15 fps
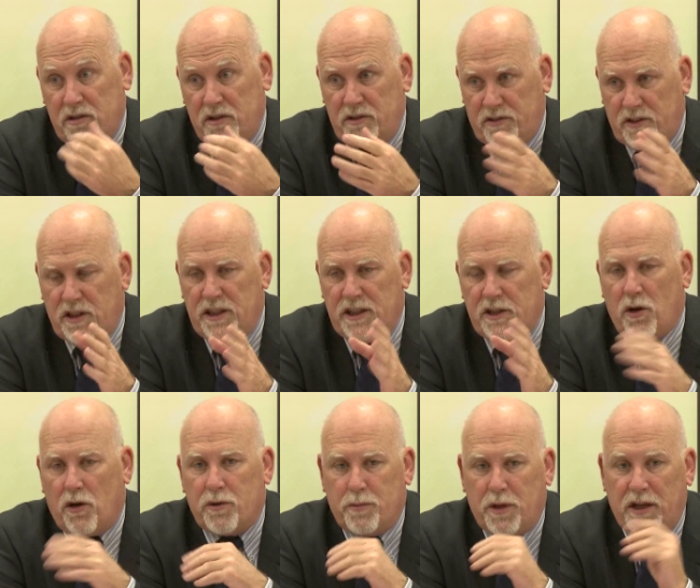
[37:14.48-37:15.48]
is clearly
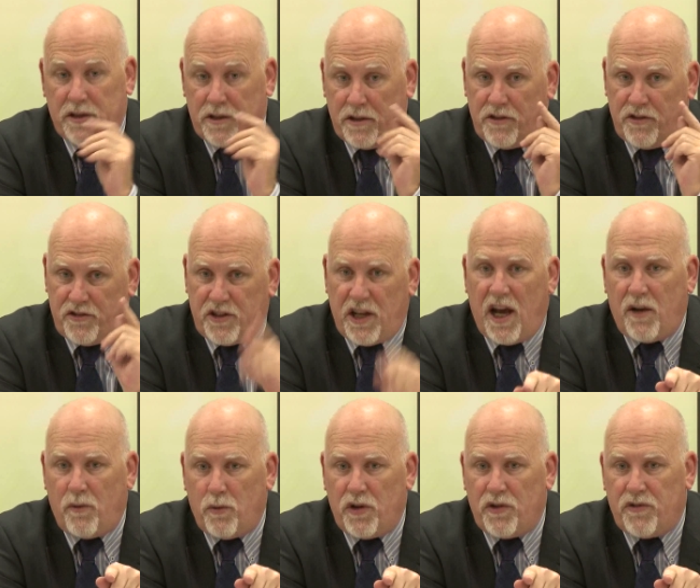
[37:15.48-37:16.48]
contemplated that you
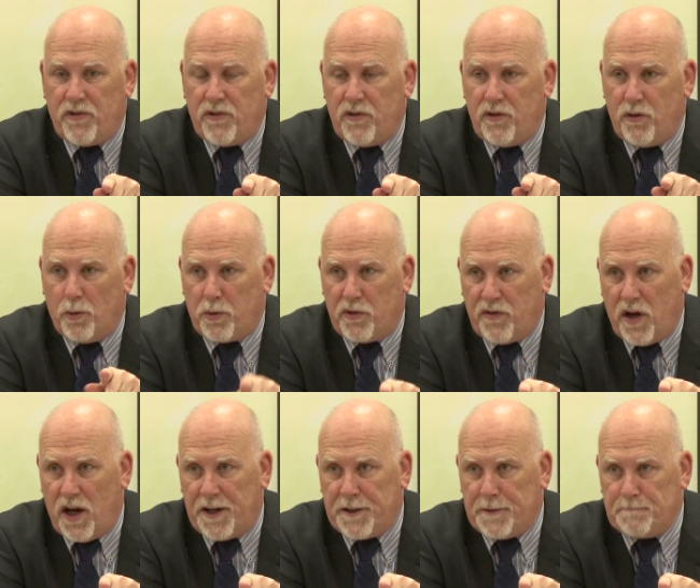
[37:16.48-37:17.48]
start with your
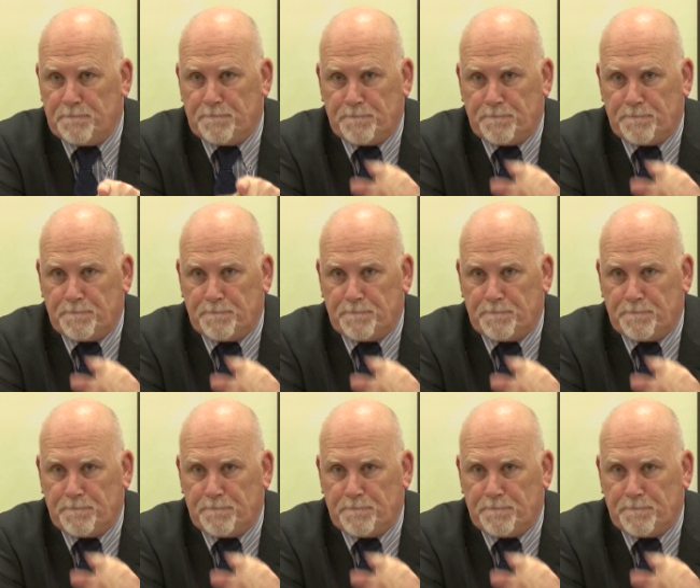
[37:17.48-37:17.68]
provider,